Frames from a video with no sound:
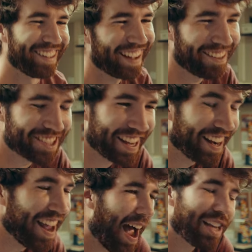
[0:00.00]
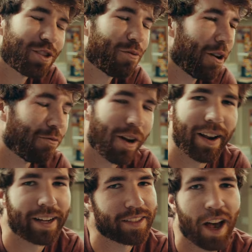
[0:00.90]
I'm just kidding. I just want to
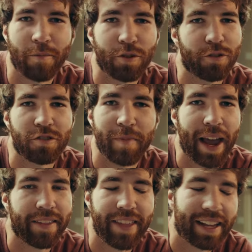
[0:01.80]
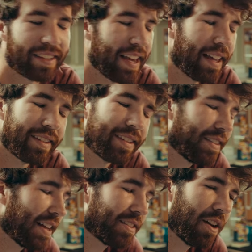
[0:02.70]
run like Tom Cruise, man. That's it.
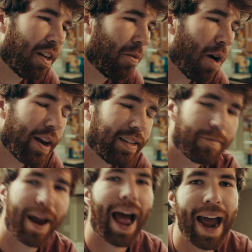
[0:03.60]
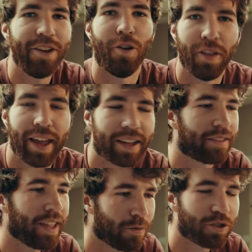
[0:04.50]
That's all I want. He's my idol. Like,
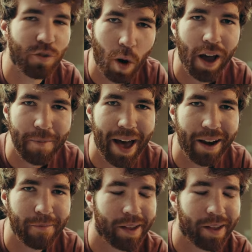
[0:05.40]
think what you want about him.